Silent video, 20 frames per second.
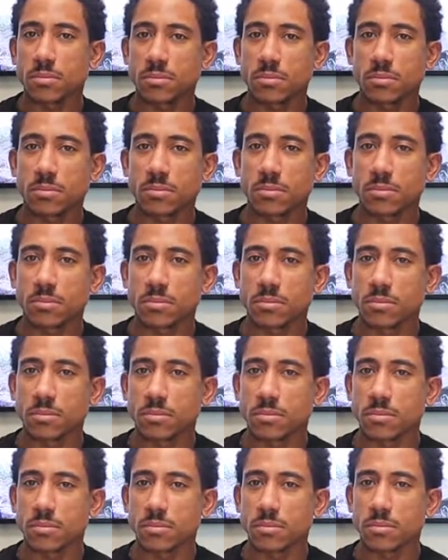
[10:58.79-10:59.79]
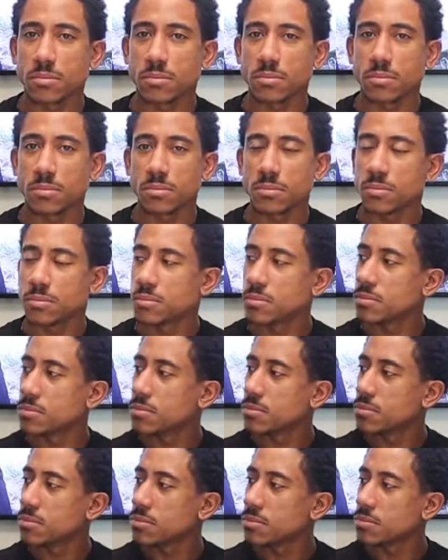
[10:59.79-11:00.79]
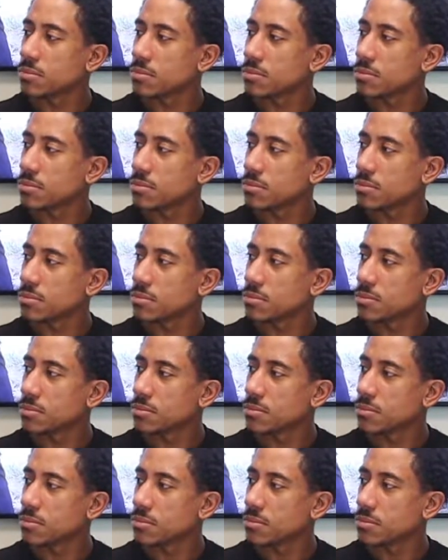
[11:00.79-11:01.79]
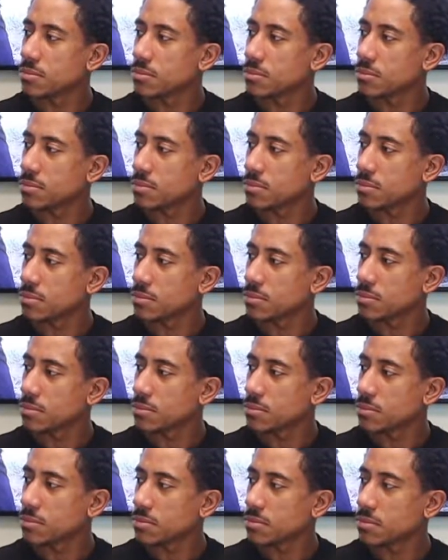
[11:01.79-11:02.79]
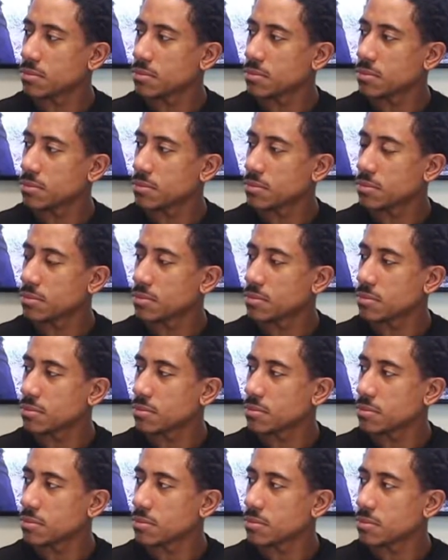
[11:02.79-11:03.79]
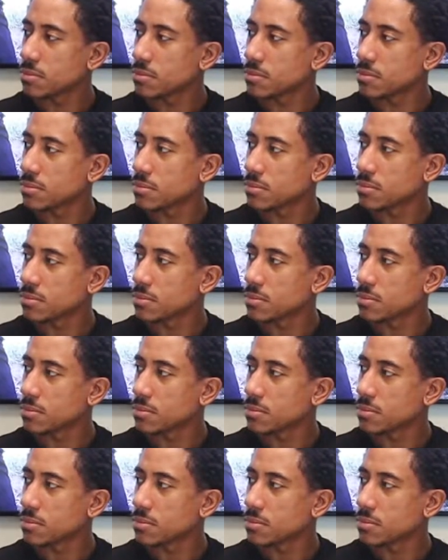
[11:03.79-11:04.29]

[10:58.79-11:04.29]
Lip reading: This person isn't speaking.